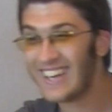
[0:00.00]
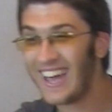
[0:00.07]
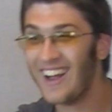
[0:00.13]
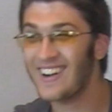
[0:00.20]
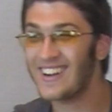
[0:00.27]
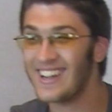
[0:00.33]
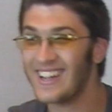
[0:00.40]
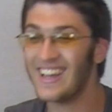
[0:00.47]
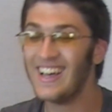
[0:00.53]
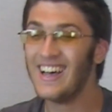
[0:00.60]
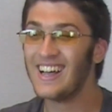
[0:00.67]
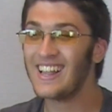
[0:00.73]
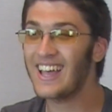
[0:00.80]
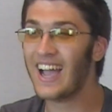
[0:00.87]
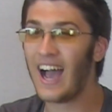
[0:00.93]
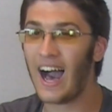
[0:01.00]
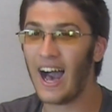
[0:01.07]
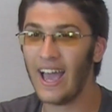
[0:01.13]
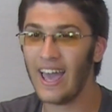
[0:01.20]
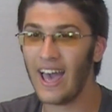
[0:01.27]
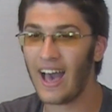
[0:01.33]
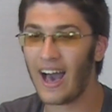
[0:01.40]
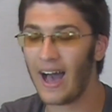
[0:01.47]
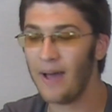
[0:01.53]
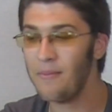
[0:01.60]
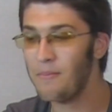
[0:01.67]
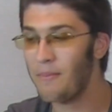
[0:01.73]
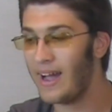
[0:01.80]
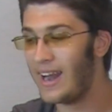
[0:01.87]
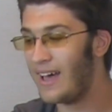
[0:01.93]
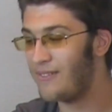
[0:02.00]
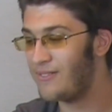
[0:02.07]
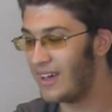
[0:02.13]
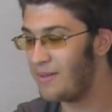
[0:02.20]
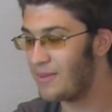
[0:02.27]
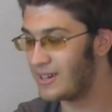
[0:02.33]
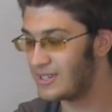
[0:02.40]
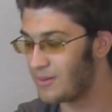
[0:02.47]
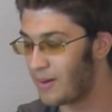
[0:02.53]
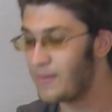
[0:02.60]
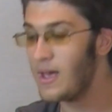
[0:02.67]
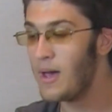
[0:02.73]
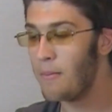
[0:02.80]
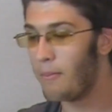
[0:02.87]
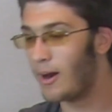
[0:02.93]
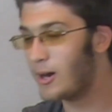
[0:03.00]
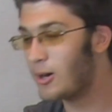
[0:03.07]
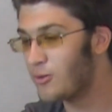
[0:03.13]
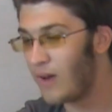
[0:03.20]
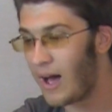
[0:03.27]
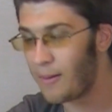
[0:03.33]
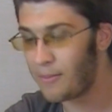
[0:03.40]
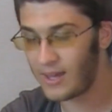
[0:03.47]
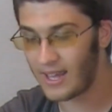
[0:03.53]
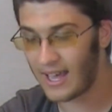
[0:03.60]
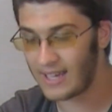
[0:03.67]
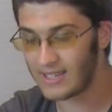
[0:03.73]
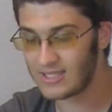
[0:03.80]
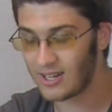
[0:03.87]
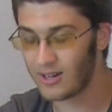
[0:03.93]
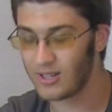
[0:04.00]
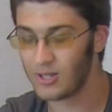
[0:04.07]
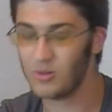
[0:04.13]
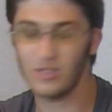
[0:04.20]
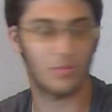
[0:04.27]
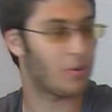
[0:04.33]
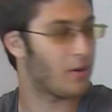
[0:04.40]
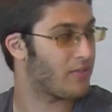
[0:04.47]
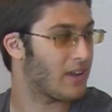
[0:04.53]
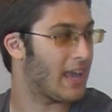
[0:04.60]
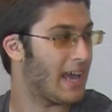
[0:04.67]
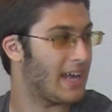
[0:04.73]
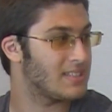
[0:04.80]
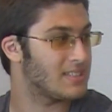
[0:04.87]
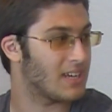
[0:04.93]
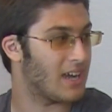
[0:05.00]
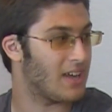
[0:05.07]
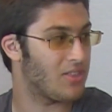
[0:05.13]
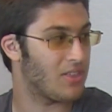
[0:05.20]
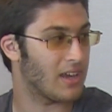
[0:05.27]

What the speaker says: scary. Like I might have nightmares of him. Margot Robbie as Harley Quinn's perfect casting. I